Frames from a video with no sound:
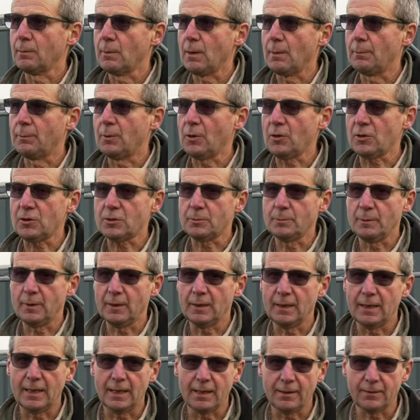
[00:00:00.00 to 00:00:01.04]

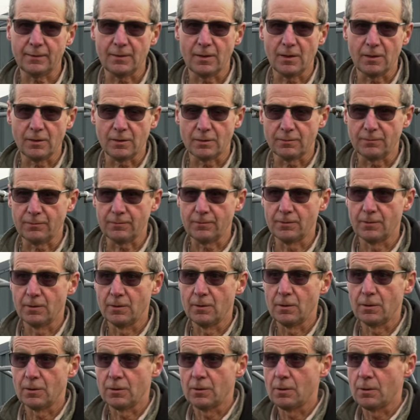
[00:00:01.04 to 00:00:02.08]
approximately a third of
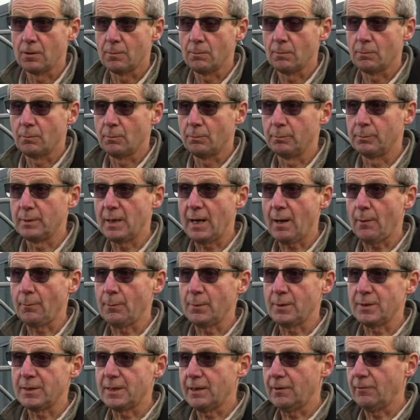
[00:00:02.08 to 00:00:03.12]
brown
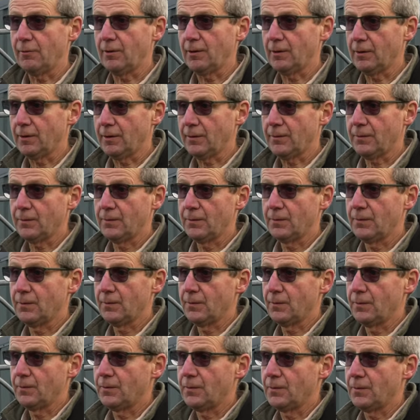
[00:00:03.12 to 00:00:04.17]
material,
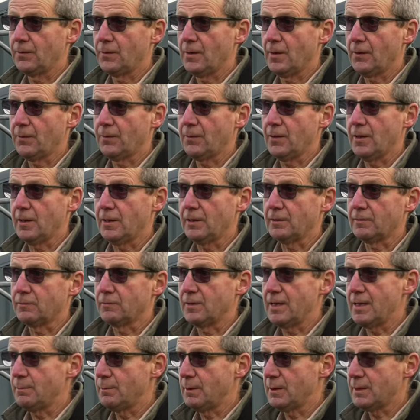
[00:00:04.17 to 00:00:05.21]
a third of
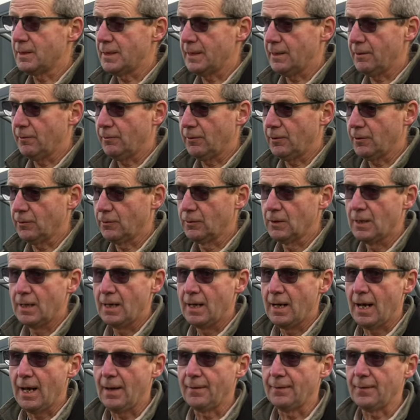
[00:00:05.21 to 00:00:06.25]
green material,
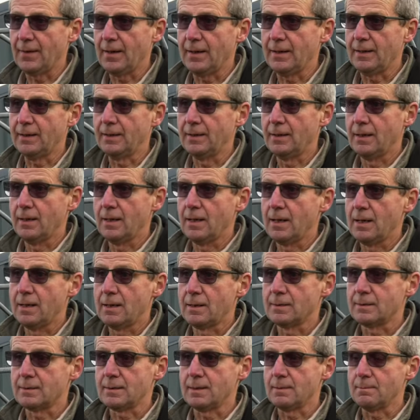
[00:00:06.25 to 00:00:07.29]
and then
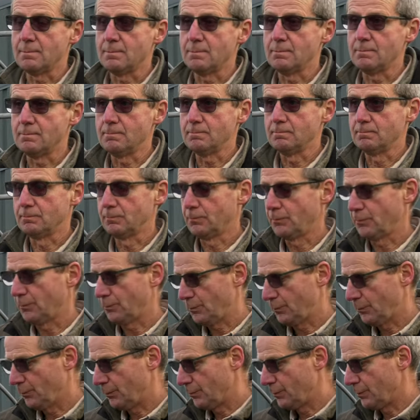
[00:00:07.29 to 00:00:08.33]
some
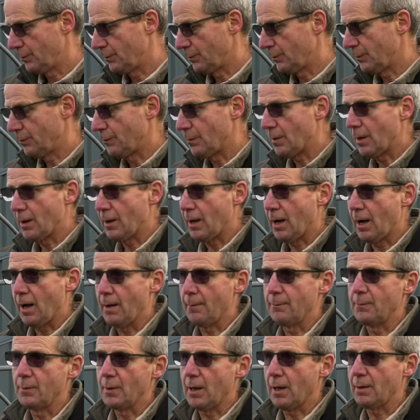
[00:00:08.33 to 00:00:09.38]

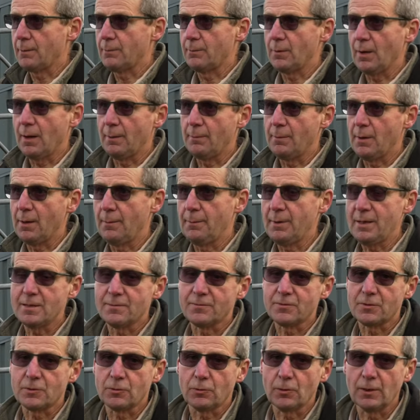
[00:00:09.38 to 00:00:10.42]
a bit
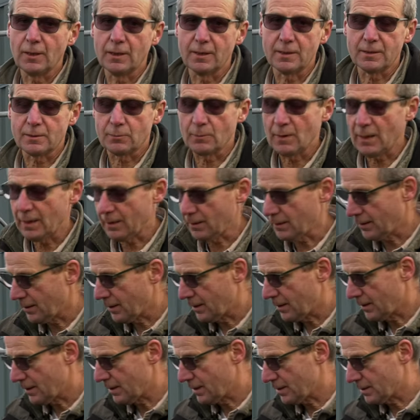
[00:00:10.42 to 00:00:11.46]
of soil as well
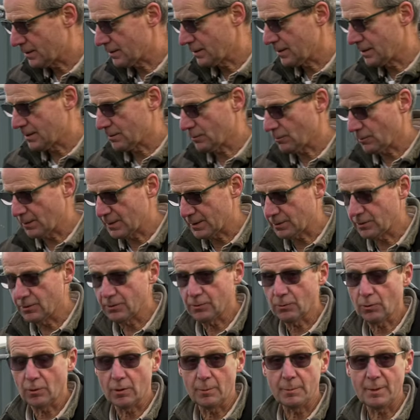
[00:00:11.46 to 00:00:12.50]
is always
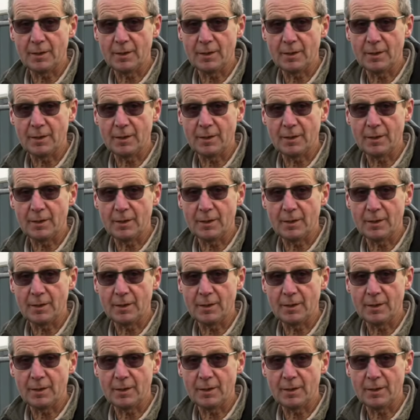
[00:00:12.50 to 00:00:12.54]
good, or a